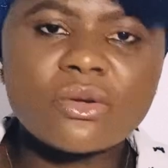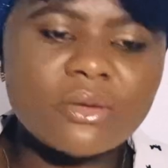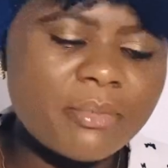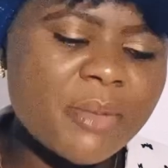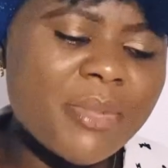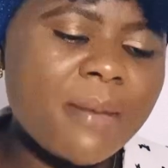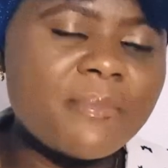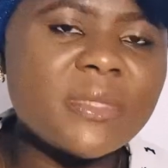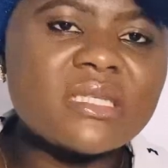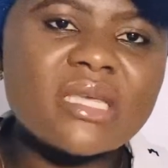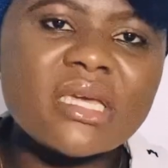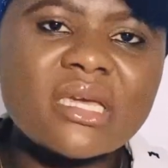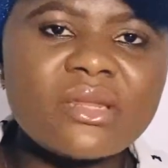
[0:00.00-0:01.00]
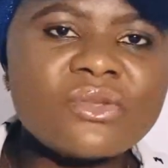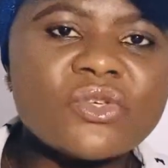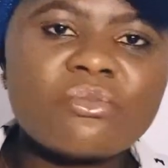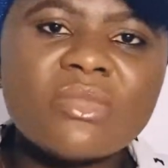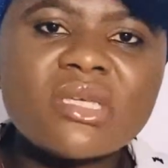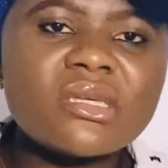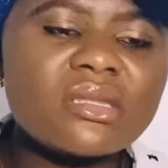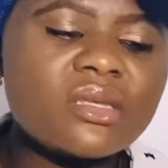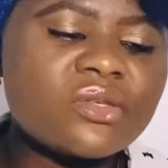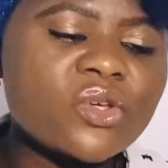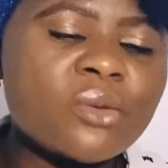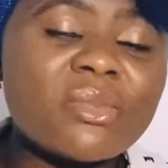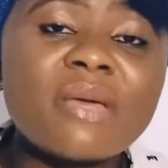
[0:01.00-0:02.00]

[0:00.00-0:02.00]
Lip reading: or maybe I'm mistaking it or mixing it up.